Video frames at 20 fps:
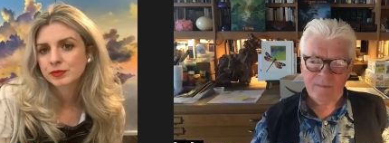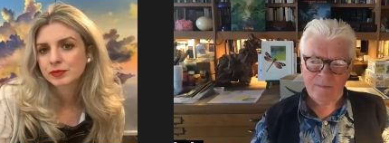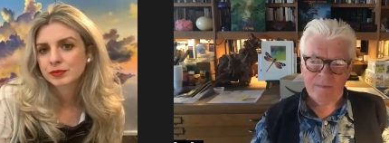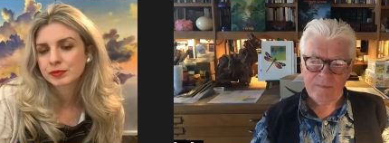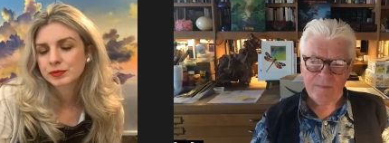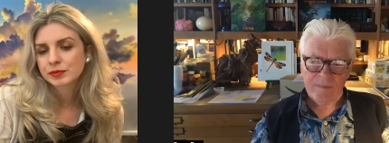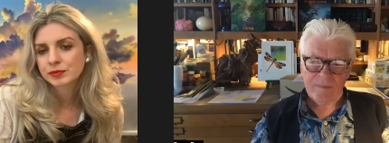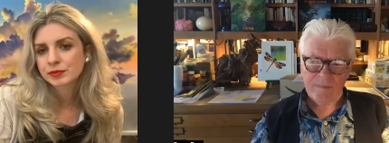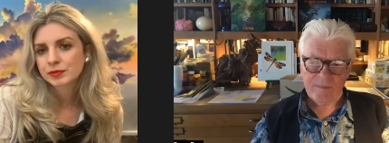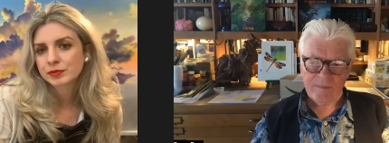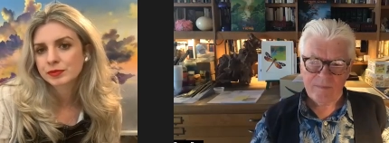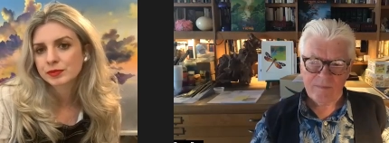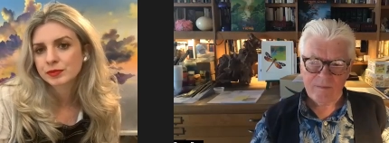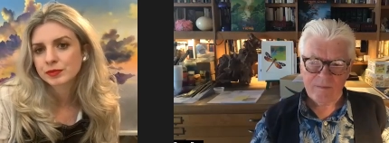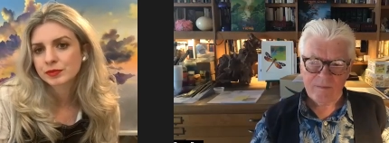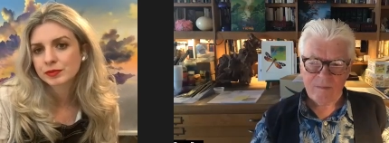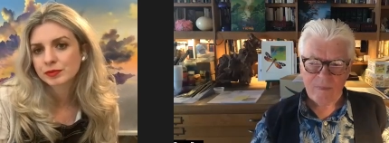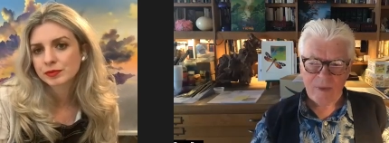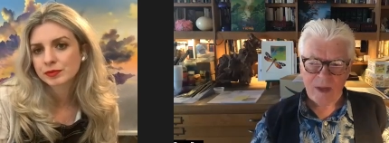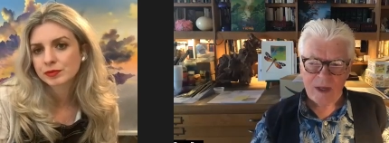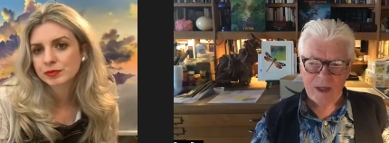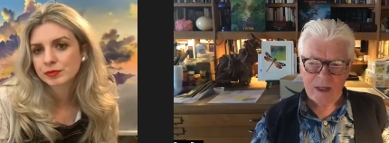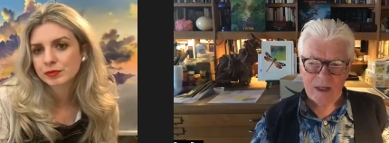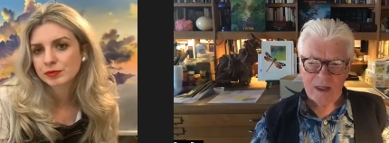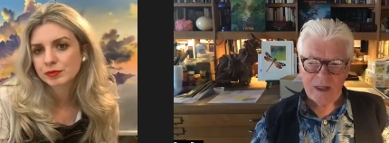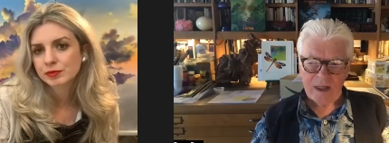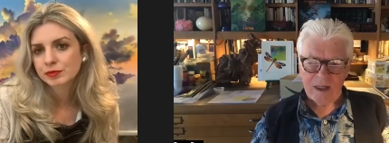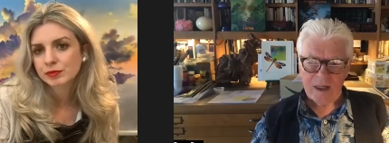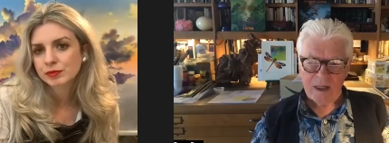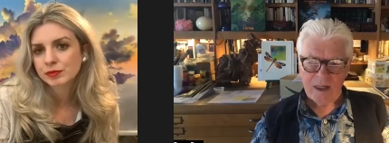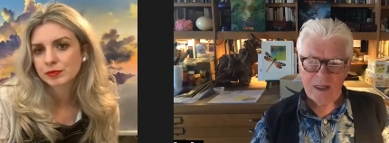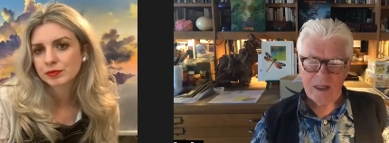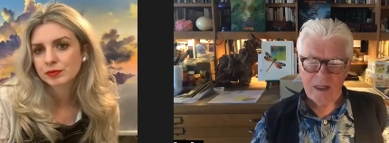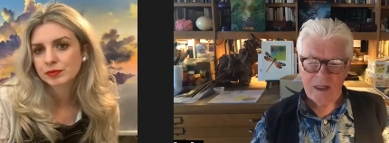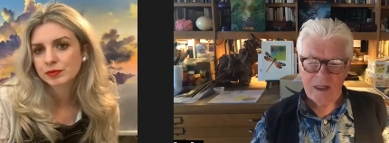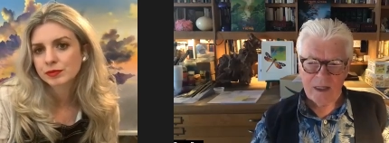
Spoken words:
(silence)